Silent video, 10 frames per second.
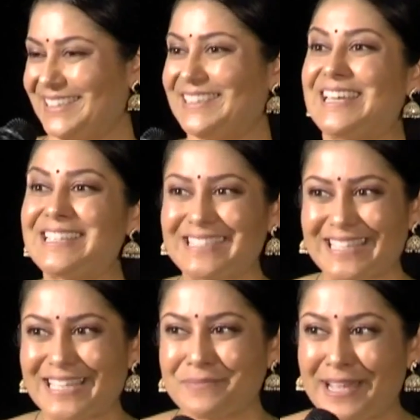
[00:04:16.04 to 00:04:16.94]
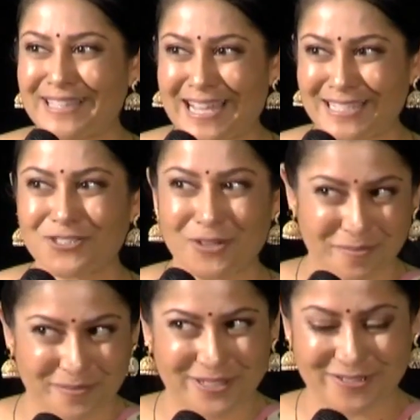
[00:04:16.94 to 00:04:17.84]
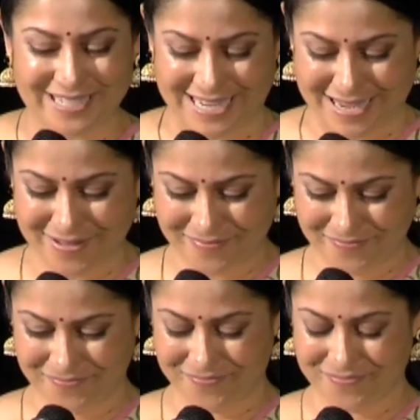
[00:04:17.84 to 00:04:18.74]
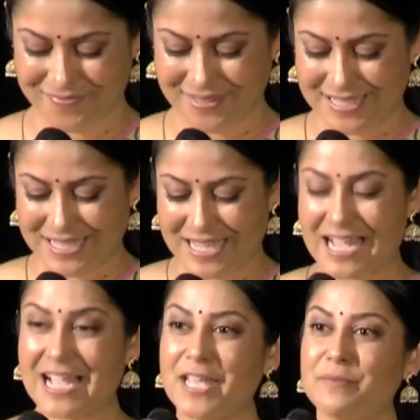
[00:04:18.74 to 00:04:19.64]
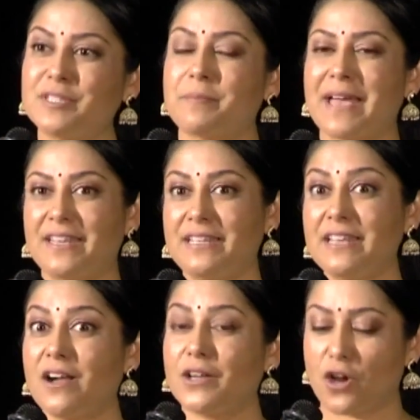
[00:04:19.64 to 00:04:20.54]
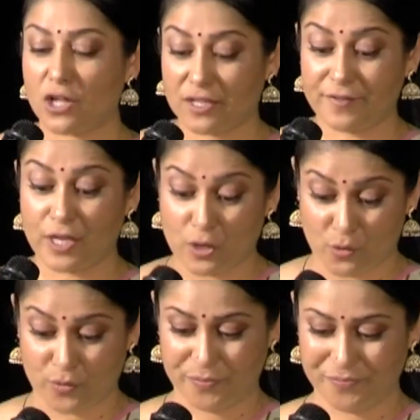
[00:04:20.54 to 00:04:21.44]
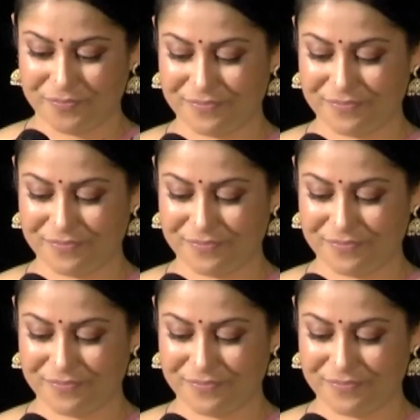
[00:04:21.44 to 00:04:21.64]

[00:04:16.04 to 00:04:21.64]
This is my last trip to India. I am depending on all of you